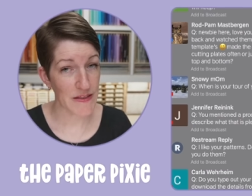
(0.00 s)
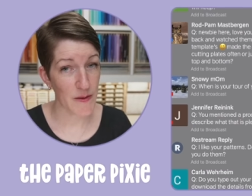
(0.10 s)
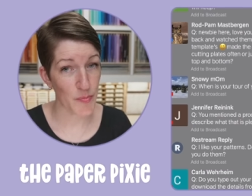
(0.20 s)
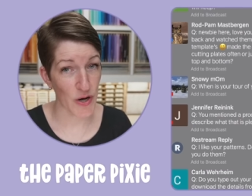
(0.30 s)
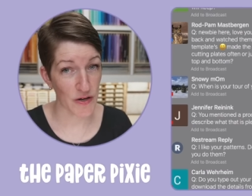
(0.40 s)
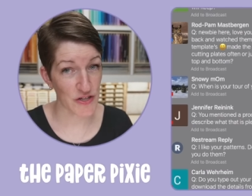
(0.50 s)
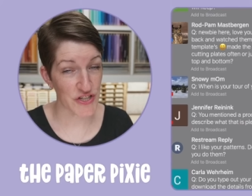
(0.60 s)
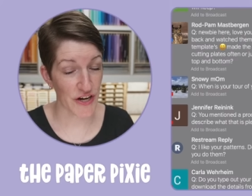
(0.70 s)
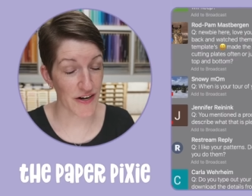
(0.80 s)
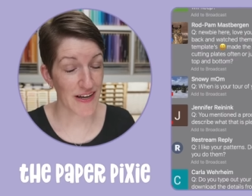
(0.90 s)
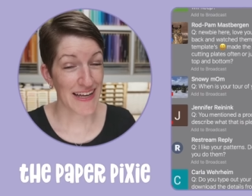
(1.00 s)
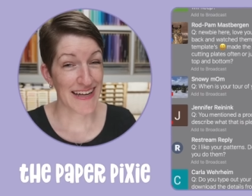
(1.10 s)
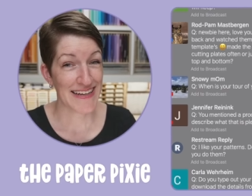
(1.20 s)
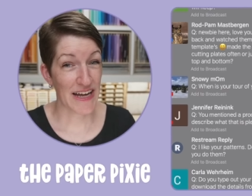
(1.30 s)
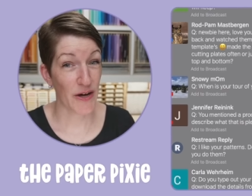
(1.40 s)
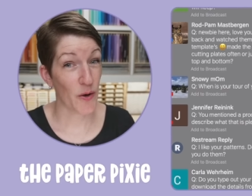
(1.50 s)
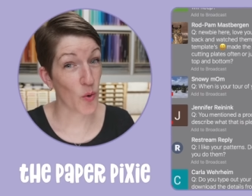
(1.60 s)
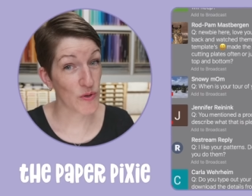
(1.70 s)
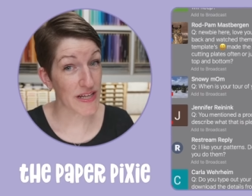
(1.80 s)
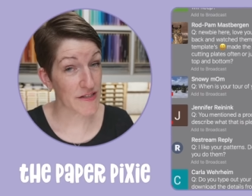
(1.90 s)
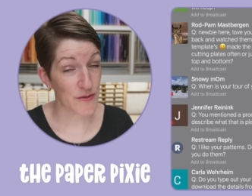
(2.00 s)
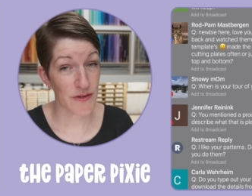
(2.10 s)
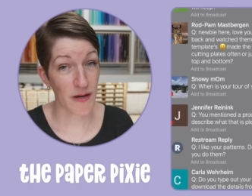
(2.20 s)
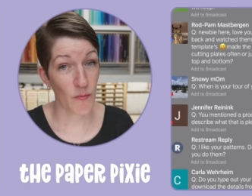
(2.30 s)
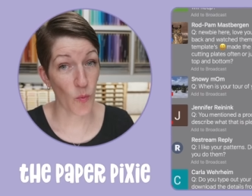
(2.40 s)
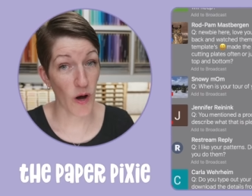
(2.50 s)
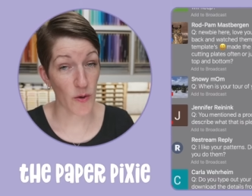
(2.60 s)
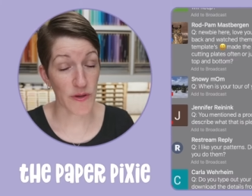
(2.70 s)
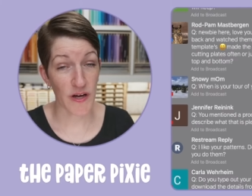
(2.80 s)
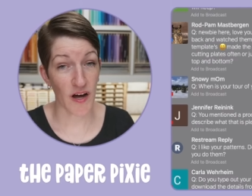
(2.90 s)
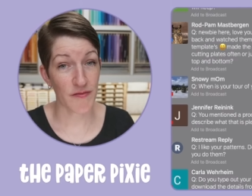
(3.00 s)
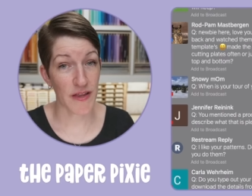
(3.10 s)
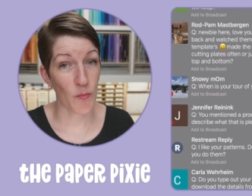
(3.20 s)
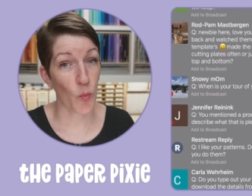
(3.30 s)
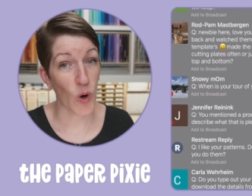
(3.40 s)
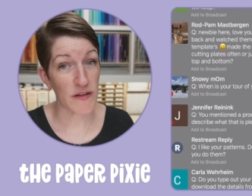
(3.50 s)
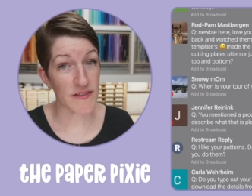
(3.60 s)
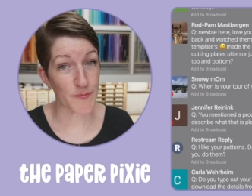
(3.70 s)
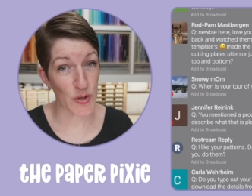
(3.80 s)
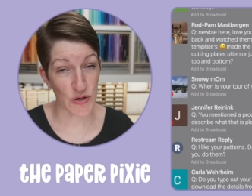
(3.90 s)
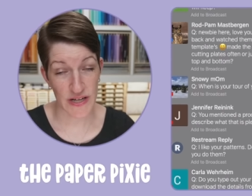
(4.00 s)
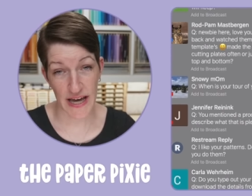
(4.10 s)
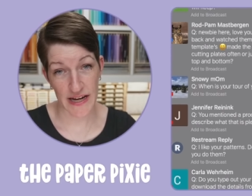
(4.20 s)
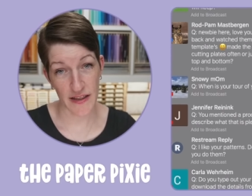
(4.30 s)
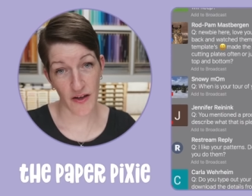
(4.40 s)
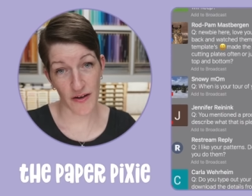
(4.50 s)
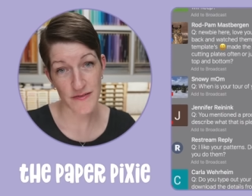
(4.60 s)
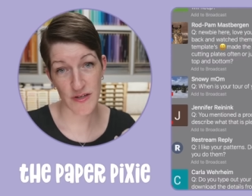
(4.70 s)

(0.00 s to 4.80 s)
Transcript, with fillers: in the product share. Now I only do them, I only offer them once per catalog.